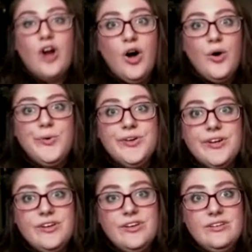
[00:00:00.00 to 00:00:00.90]
own
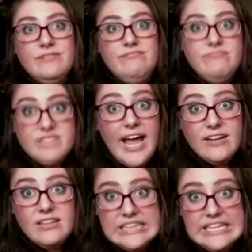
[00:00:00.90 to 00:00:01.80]

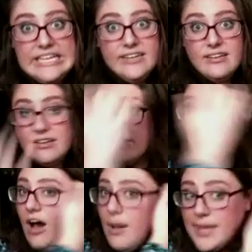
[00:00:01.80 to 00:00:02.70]
title lead
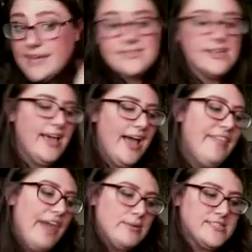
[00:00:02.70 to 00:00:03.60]
comics, and
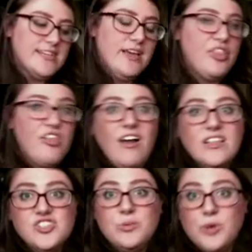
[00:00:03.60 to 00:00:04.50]
that one's an
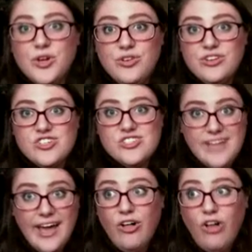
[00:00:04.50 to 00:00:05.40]
anthology where you can just
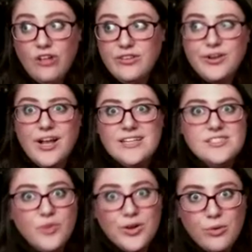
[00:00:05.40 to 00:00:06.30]
tell all different kinds
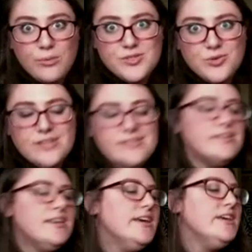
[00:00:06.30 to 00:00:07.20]
of Wonder Woman stories.
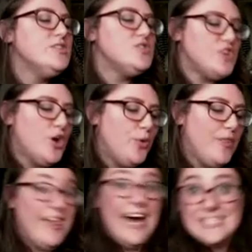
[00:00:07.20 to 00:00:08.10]
So
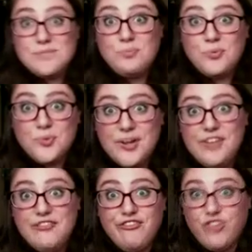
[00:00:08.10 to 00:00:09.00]
that's
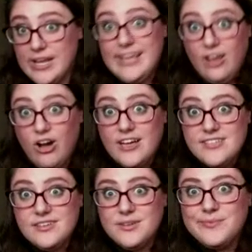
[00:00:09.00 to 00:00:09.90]
pretty freaking
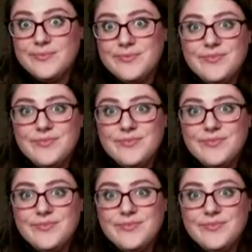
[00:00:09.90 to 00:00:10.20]
awesome.